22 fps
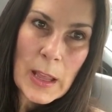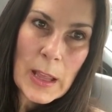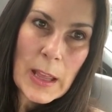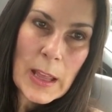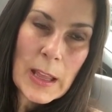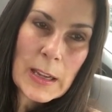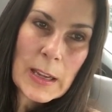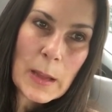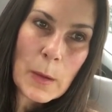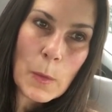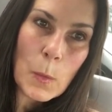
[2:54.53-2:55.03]

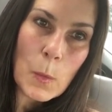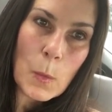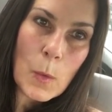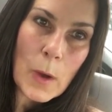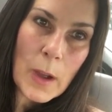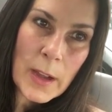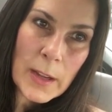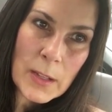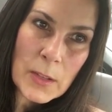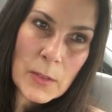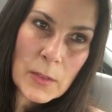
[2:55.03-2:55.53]
And I
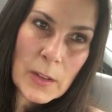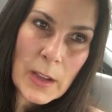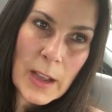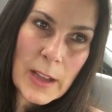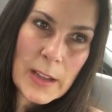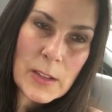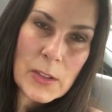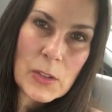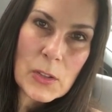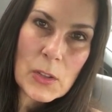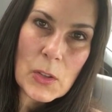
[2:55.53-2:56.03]
want you
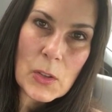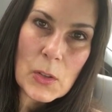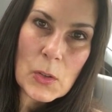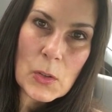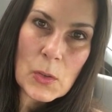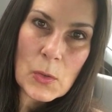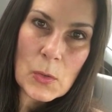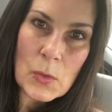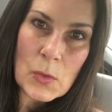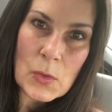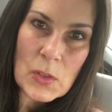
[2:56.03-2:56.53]
guys to
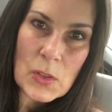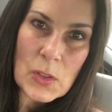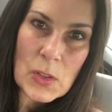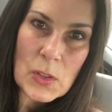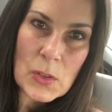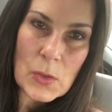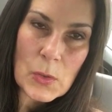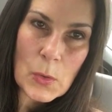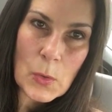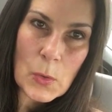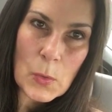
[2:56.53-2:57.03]
use
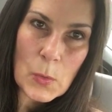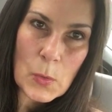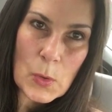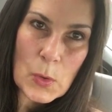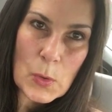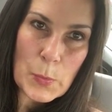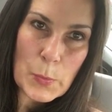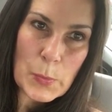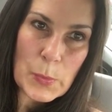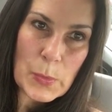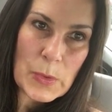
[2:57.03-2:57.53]
this
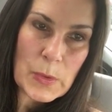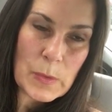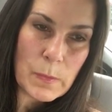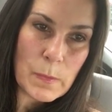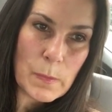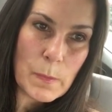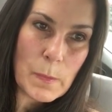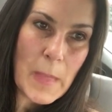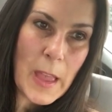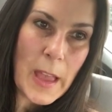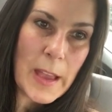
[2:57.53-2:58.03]
group
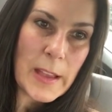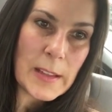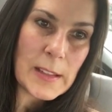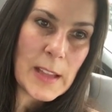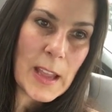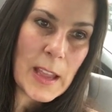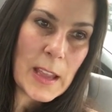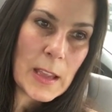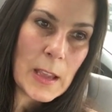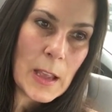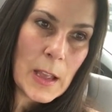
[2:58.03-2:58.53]
as
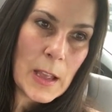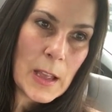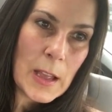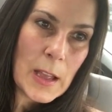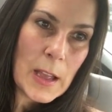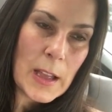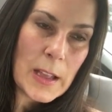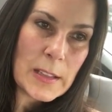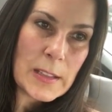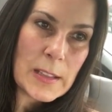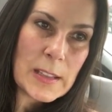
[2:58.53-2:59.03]
a
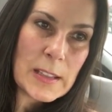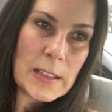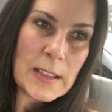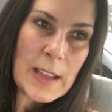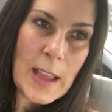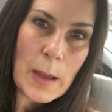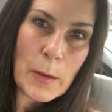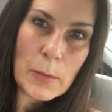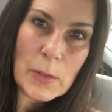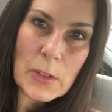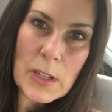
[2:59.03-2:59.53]
a
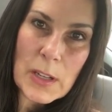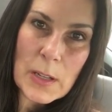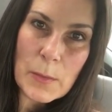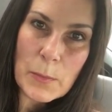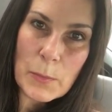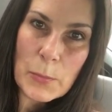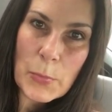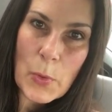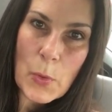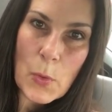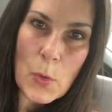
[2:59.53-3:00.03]

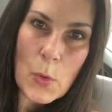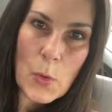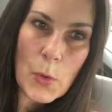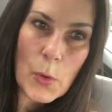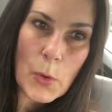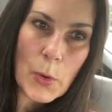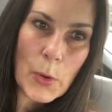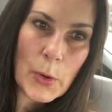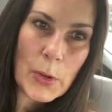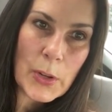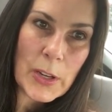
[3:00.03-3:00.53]
sounding
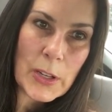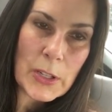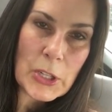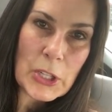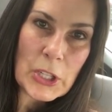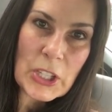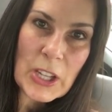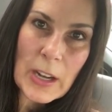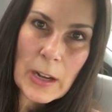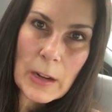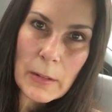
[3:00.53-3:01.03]
board, a
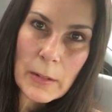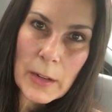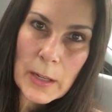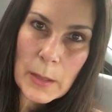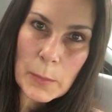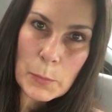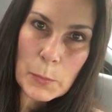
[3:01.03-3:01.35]
sharing